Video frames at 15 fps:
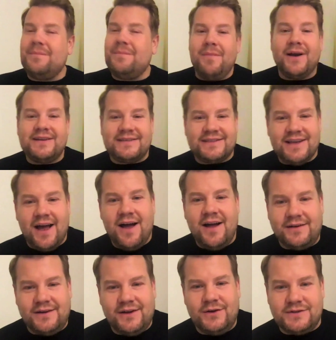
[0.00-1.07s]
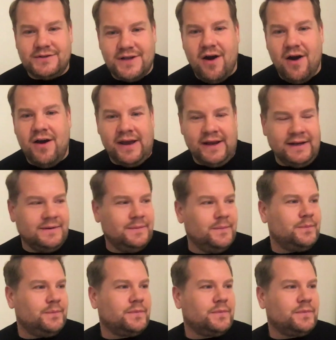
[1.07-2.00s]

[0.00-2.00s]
my son, who's 9,